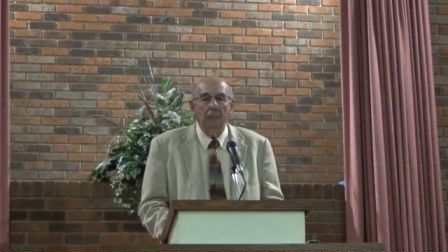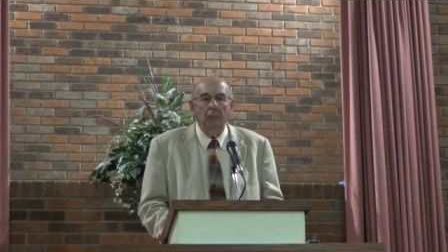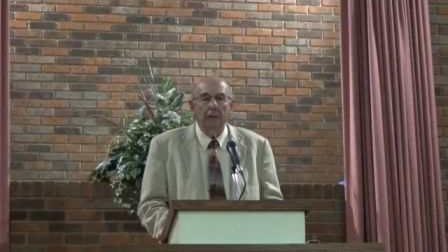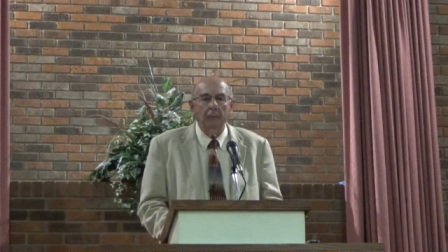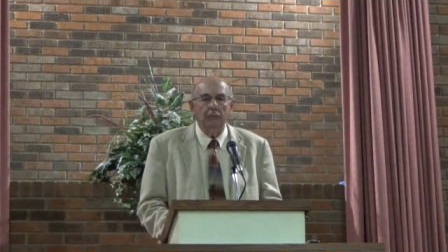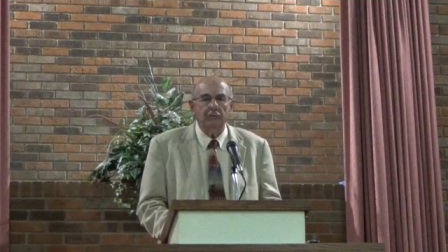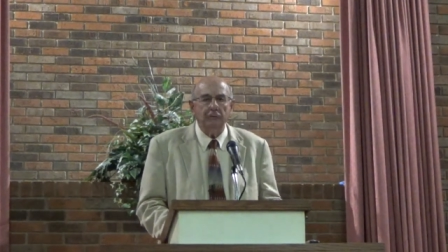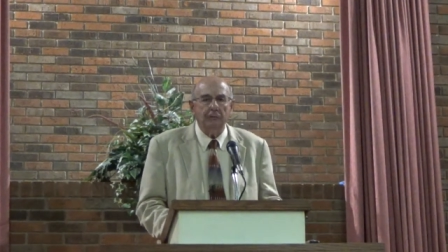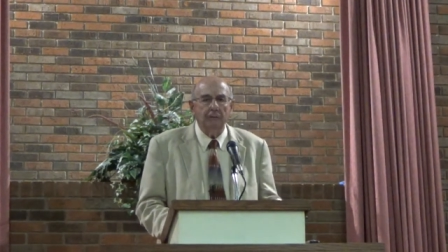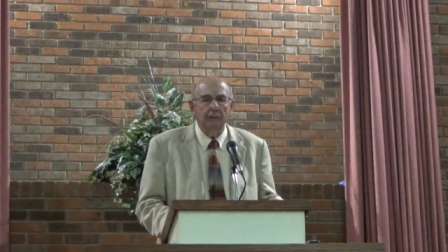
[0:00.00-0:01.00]
But it
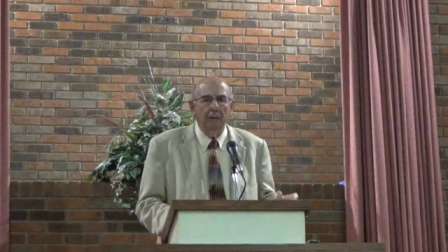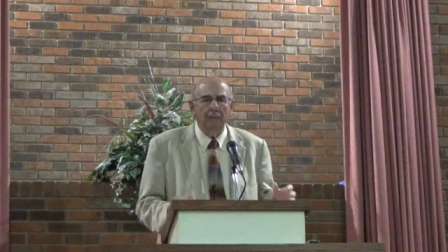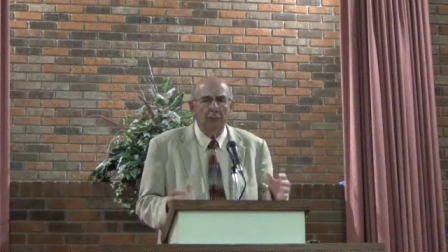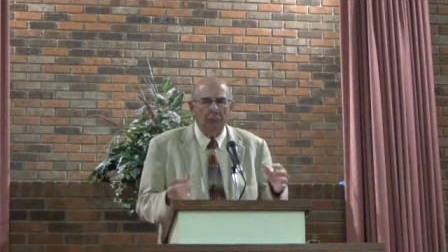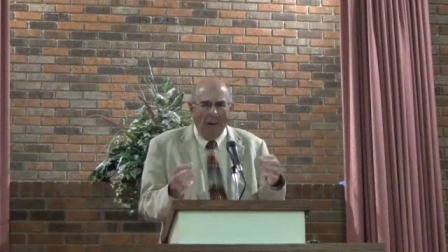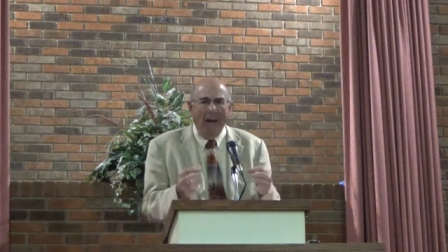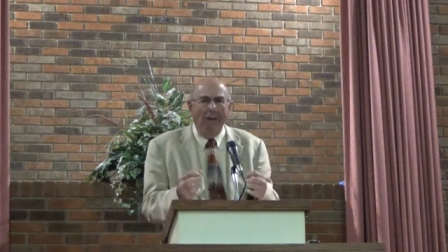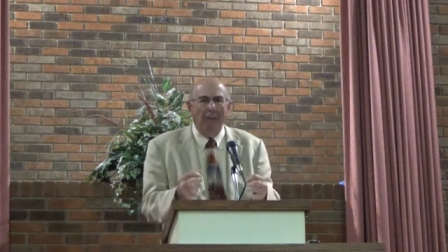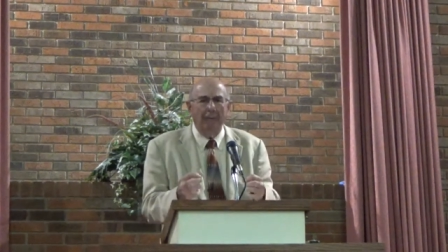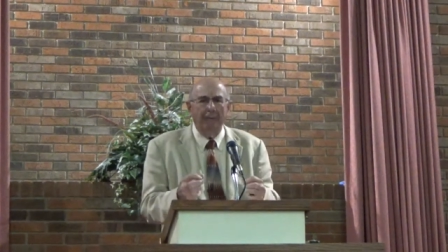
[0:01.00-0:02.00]
was, there was a
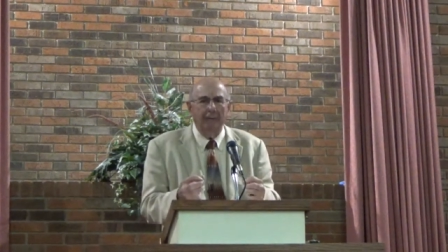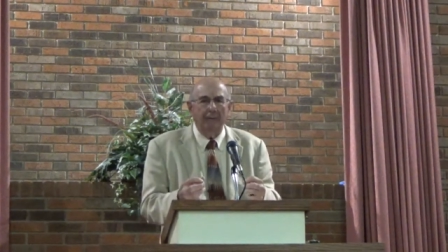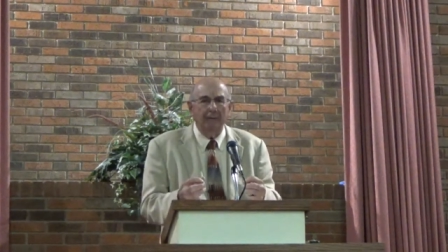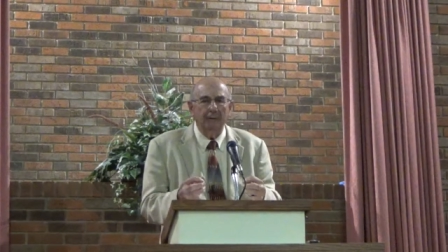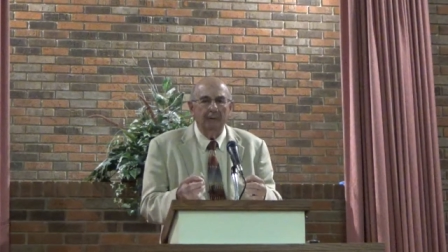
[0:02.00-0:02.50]
power there.